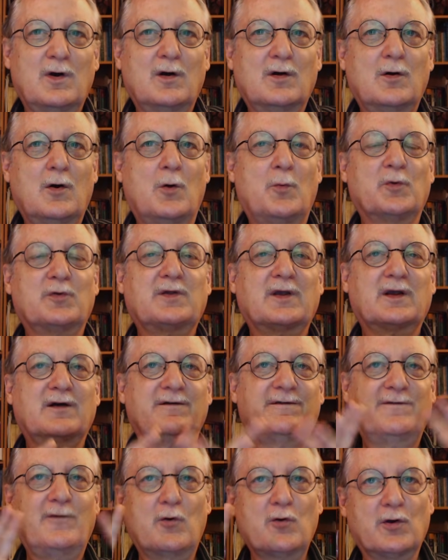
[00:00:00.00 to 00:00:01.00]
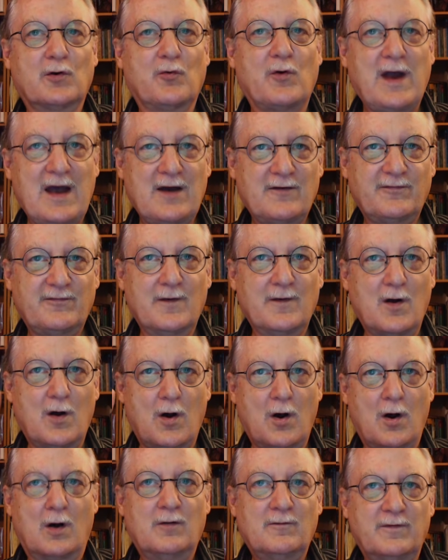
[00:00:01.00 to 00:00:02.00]
almost like a photograph
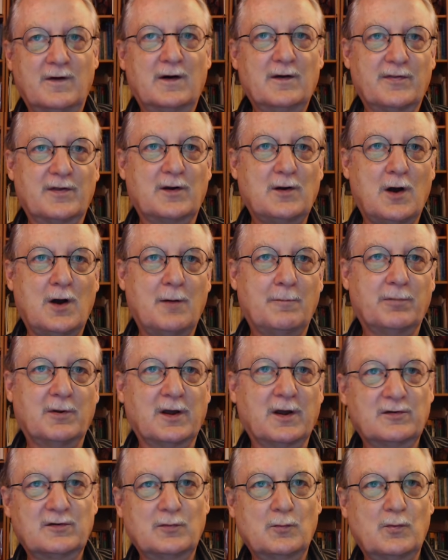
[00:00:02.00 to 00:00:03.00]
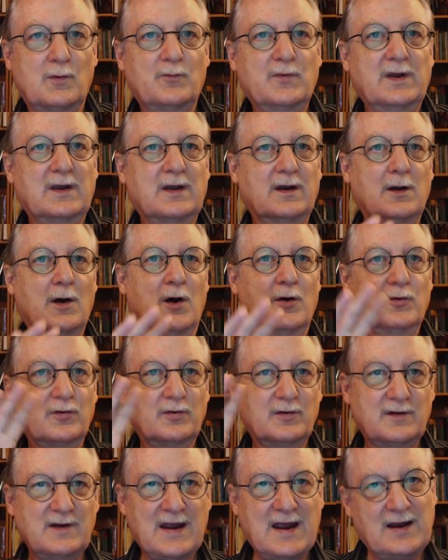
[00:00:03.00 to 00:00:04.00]
of the complex. So when we can
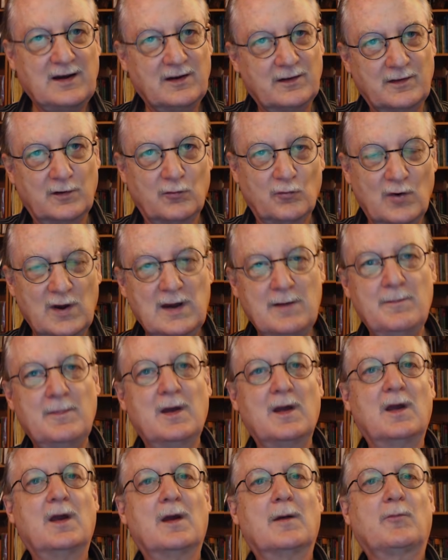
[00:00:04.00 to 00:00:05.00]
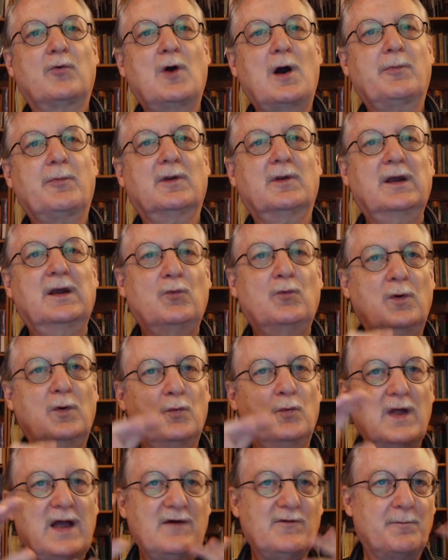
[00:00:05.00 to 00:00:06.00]
understand the dream properly, we
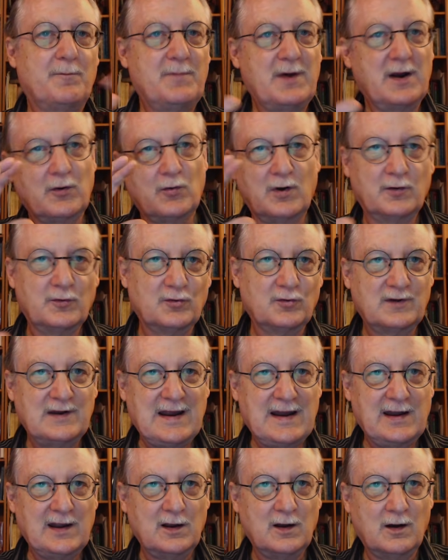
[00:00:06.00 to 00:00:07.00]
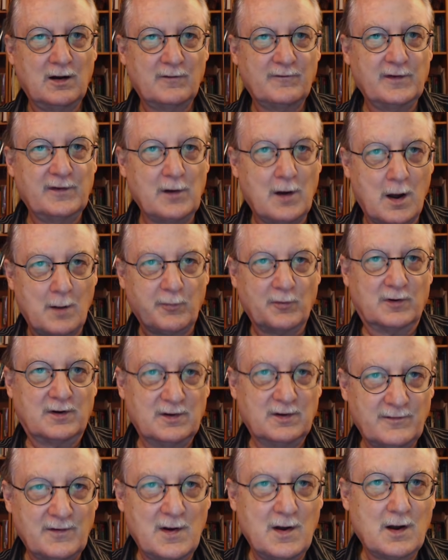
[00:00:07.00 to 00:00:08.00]
will have a better understanding of the
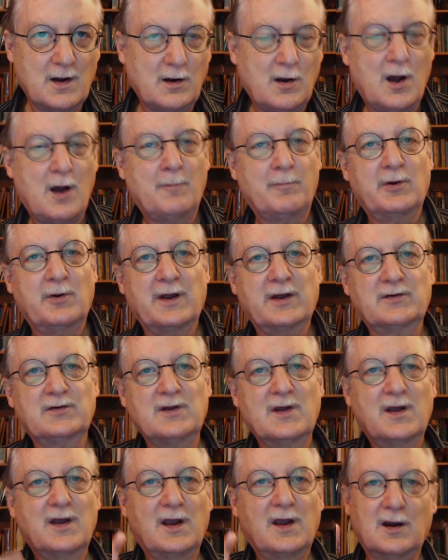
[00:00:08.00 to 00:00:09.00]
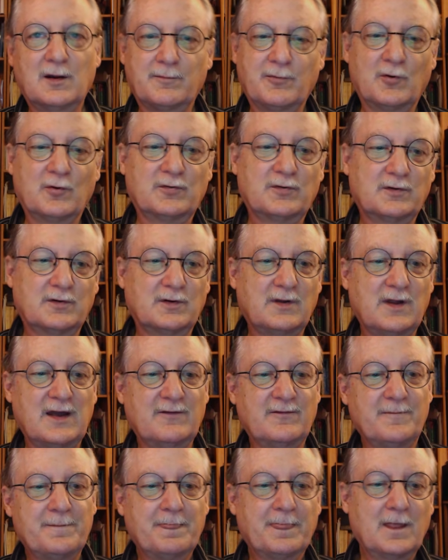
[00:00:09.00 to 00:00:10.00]
operative complex in a person's
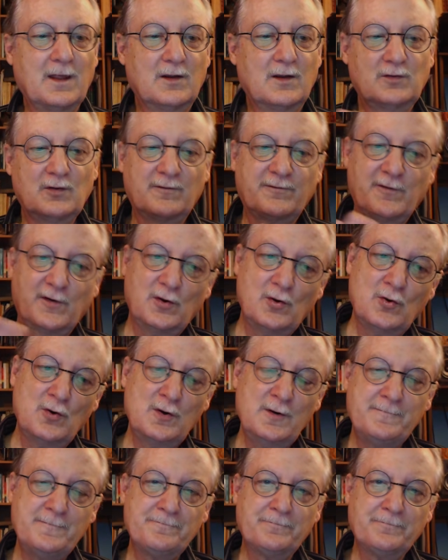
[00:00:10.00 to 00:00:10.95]
life. So for Jung,